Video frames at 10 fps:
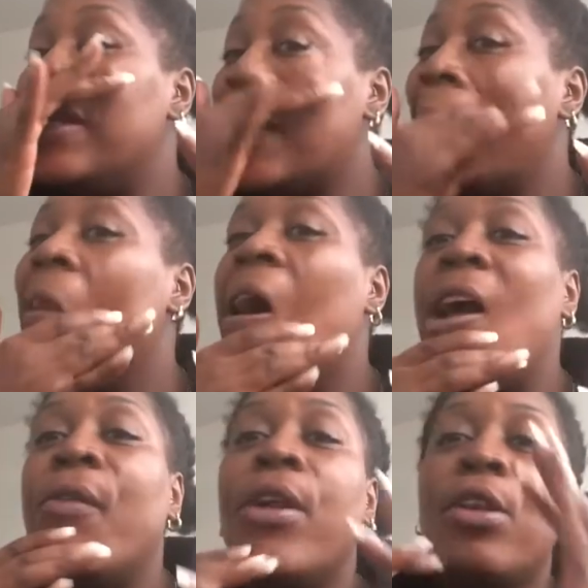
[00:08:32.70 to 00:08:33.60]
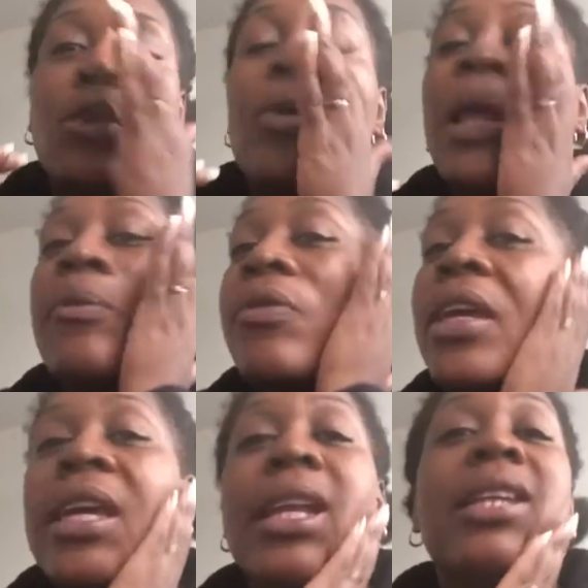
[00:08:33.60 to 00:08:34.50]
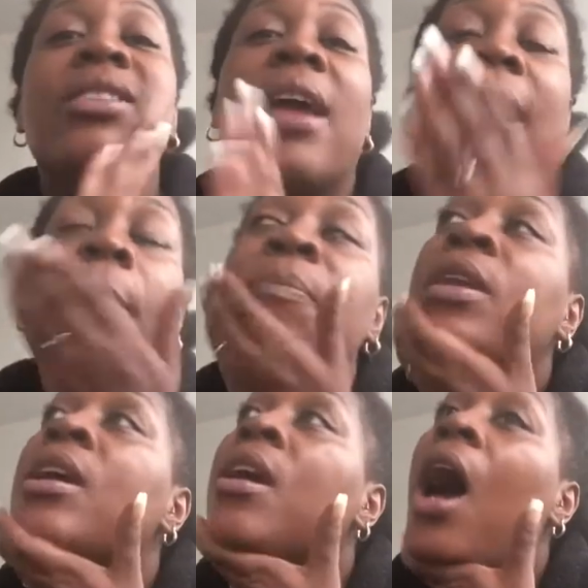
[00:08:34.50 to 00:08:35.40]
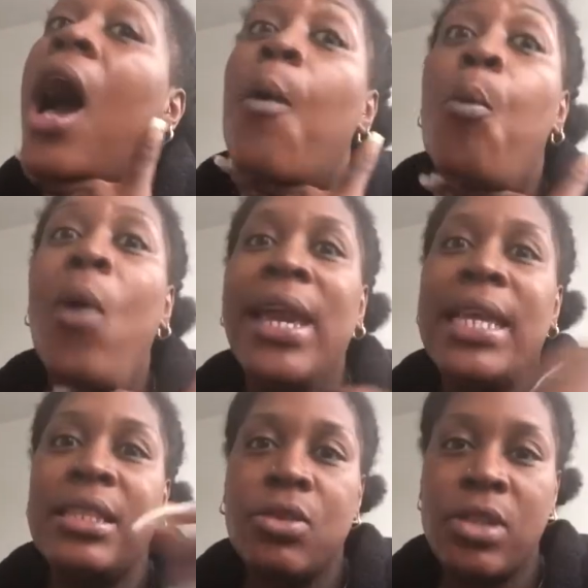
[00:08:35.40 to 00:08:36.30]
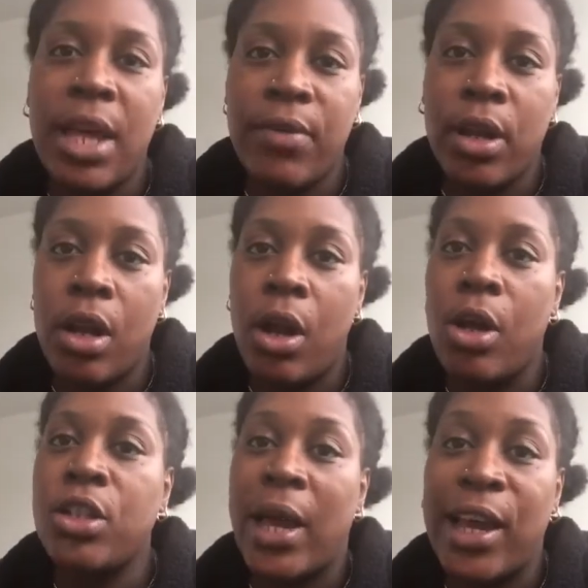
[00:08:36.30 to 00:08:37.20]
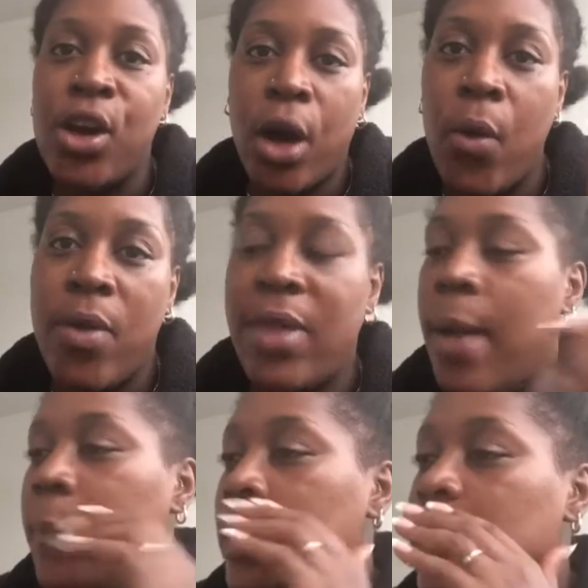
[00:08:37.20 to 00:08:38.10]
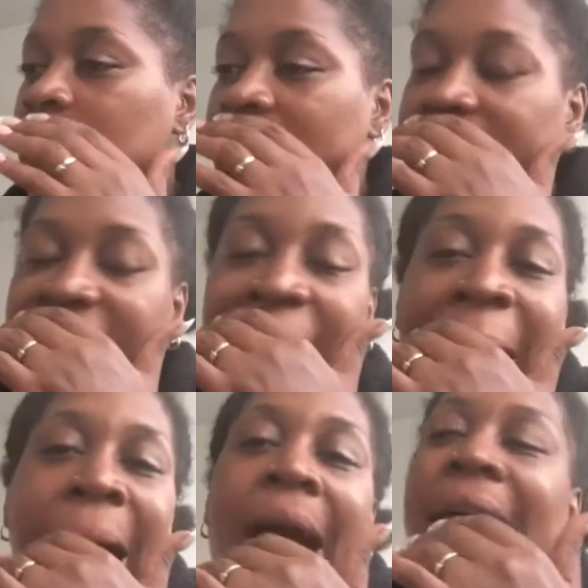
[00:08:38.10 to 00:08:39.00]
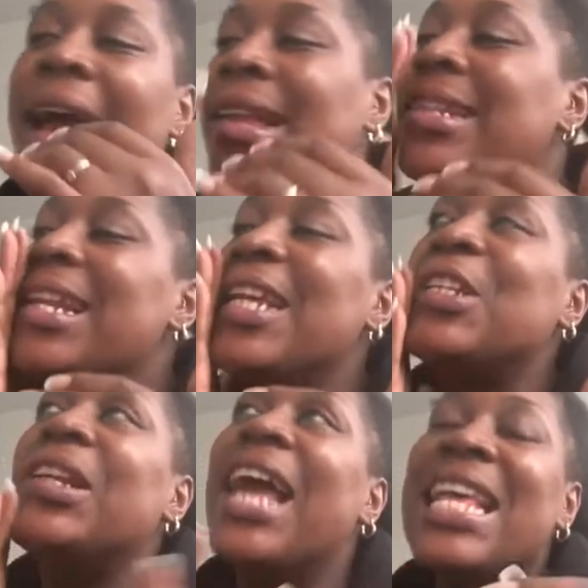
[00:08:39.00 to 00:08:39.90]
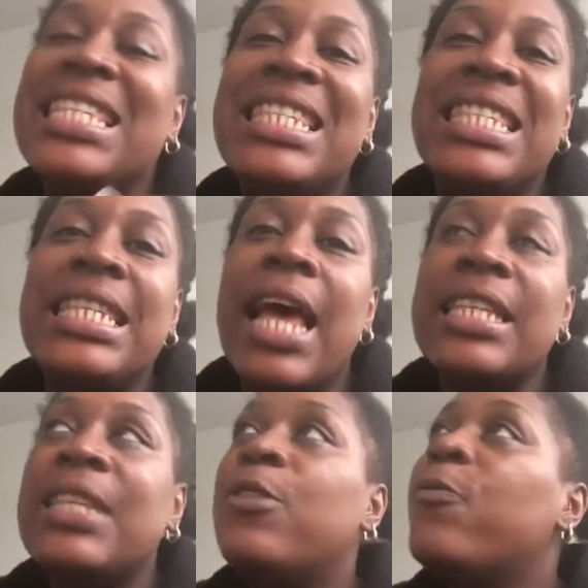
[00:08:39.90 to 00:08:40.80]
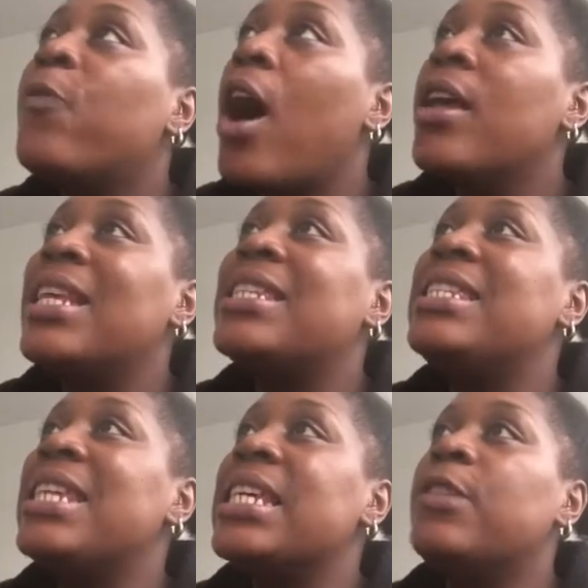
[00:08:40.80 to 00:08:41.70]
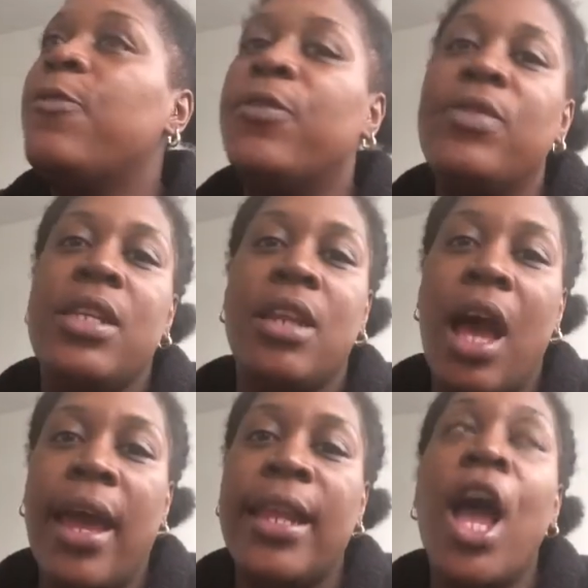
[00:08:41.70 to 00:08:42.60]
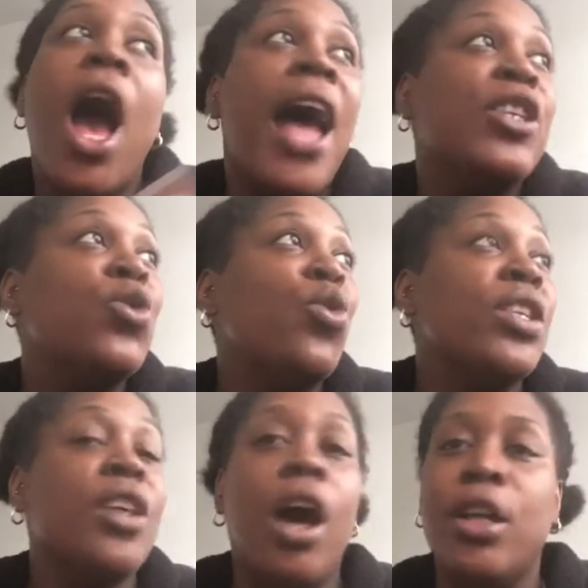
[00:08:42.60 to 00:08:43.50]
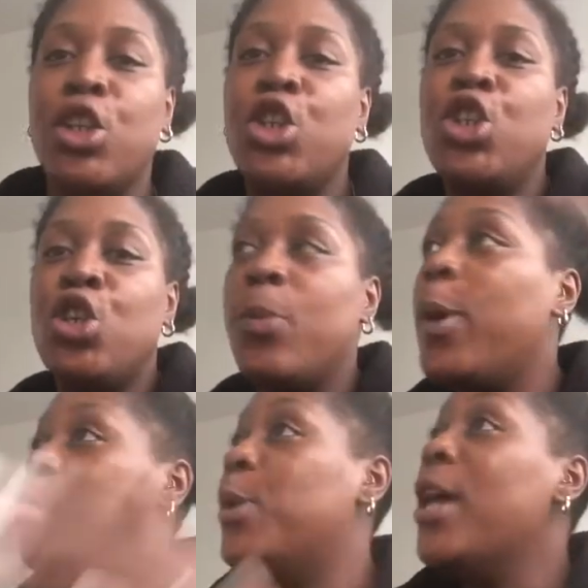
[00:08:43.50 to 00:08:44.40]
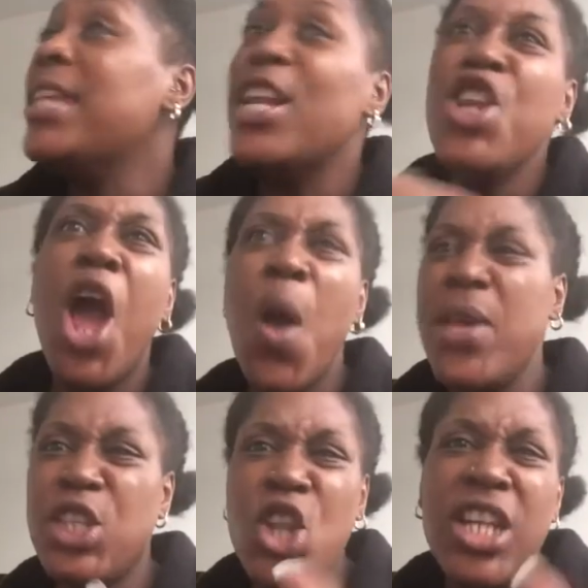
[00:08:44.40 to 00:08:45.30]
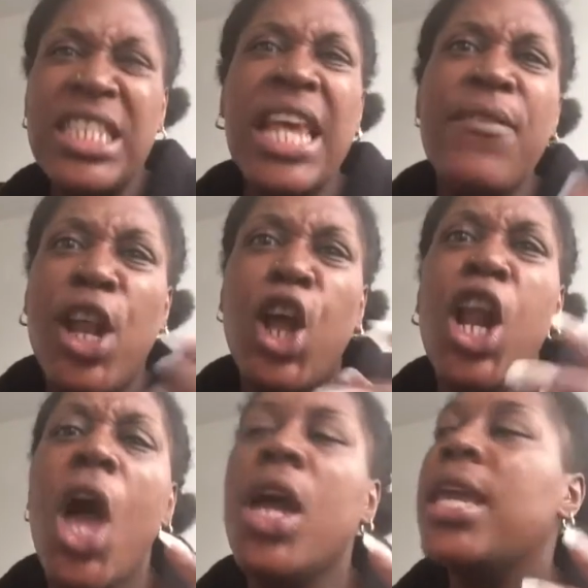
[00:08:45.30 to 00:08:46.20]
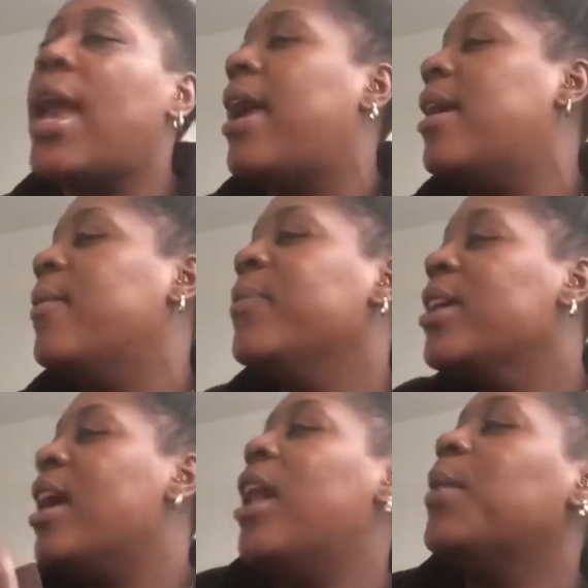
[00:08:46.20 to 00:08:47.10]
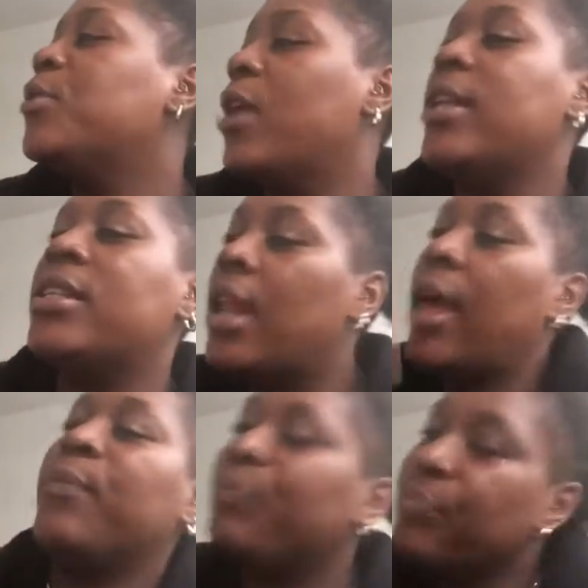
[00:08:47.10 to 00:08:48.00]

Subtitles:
down the high road, and all I'm thinking is, yeah, I'm waiting till 7 o'clock so I can go in that bus lane. And literally at 6:59, I saw this car just shoot past me. I was like, no, it's not 7 o'clock yet. And I'm trying to like